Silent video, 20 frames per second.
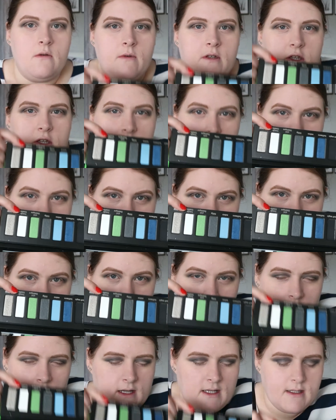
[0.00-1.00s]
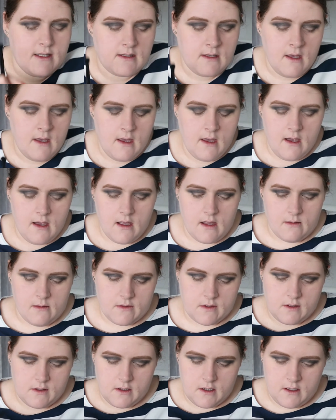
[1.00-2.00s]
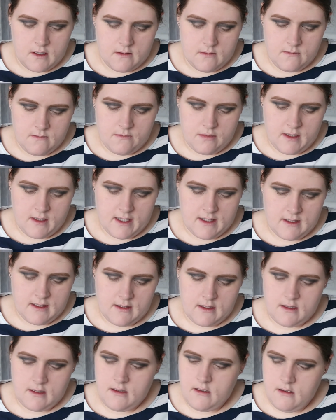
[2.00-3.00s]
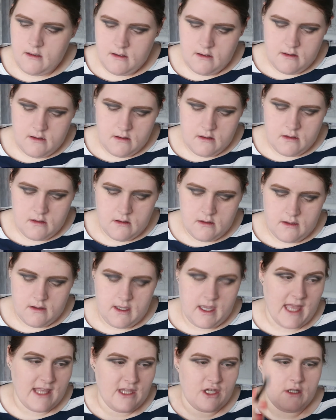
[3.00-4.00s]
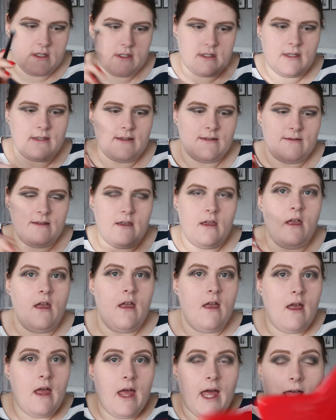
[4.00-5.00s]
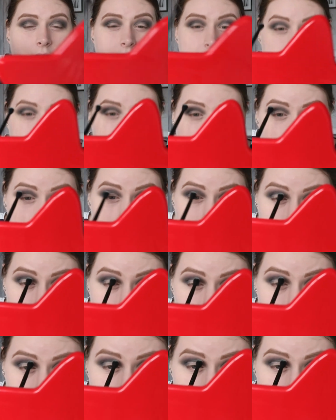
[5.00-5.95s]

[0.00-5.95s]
which is the white. I'm just going to blend the edges a little bit more.